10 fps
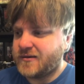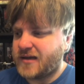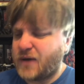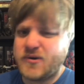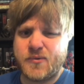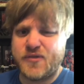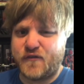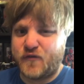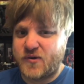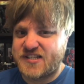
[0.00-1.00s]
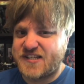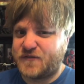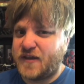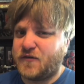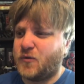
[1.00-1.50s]
I wonder what the forces of
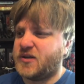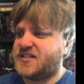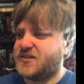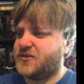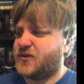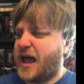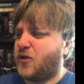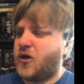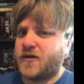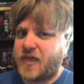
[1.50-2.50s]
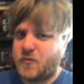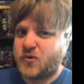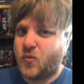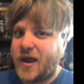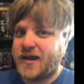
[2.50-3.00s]
evil would do, how long they
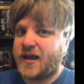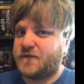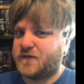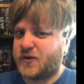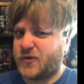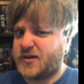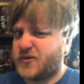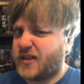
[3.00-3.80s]
would wait at Vigridr.